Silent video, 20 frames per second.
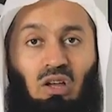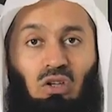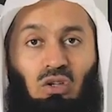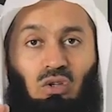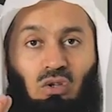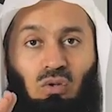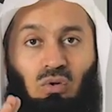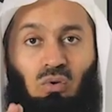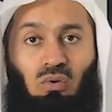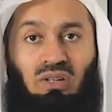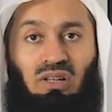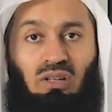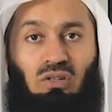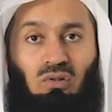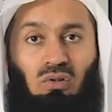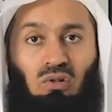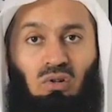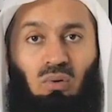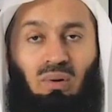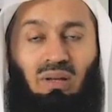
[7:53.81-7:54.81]
You need
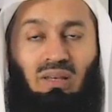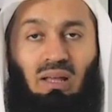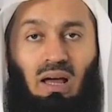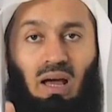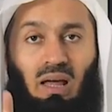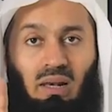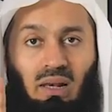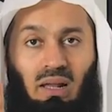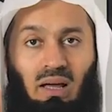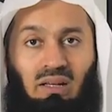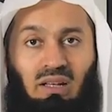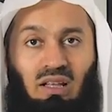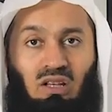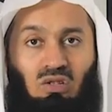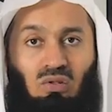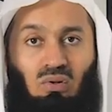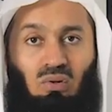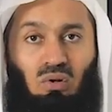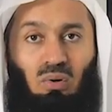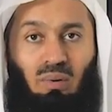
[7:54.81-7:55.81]
to know it, Allah
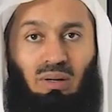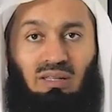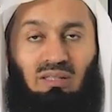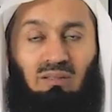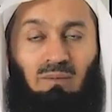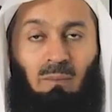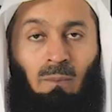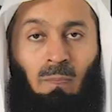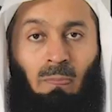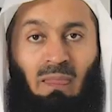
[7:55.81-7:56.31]
needs to know it.